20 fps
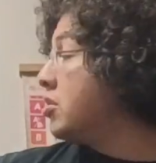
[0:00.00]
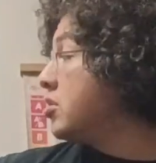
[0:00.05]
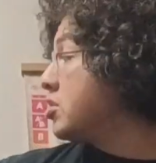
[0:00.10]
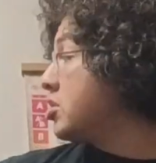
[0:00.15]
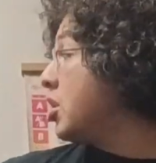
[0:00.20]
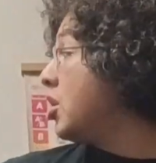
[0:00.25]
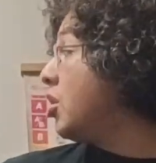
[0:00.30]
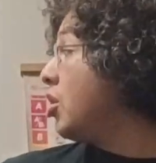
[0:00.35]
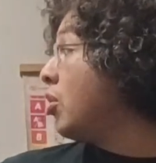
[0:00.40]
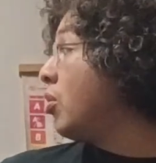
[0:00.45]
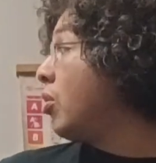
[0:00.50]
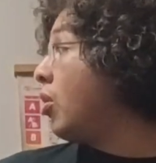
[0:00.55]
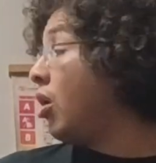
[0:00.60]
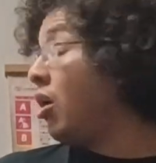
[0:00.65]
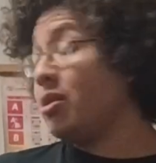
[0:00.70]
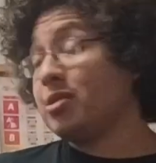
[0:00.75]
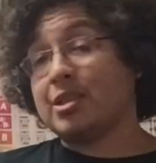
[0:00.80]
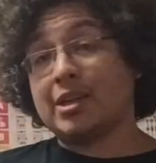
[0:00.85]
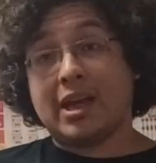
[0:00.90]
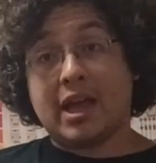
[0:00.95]
So
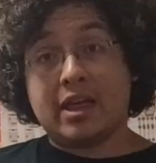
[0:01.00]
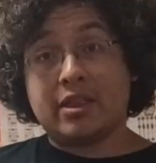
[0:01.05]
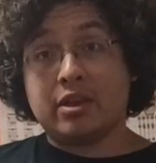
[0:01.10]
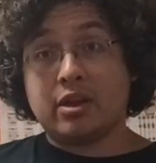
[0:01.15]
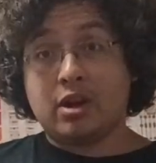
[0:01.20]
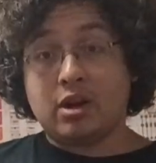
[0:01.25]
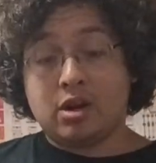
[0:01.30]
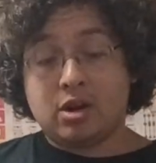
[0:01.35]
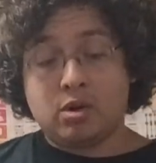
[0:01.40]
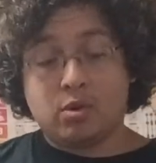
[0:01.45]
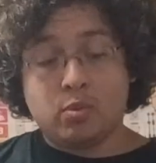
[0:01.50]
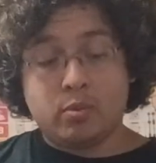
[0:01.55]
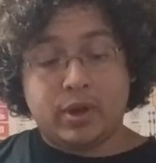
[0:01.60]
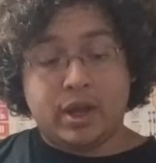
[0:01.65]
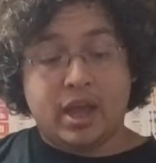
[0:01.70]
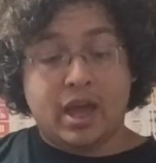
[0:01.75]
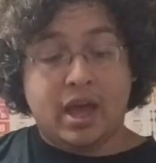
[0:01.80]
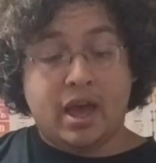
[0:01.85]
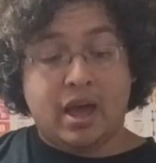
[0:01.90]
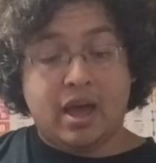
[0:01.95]
altogether
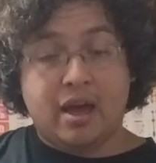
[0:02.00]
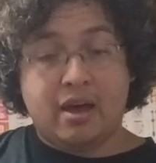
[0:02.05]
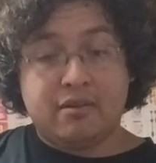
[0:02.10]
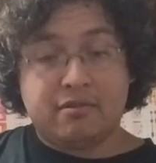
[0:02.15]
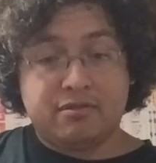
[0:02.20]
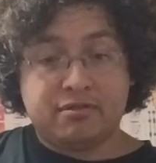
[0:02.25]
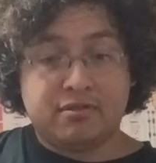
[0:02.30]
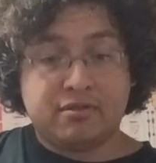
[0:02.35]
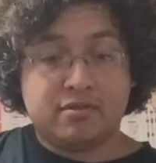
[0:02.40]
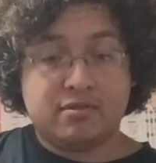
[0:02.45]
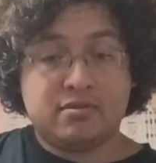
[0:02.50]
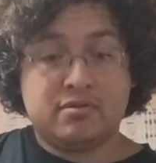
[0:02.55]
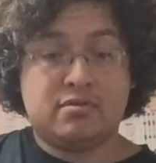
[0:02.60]
we have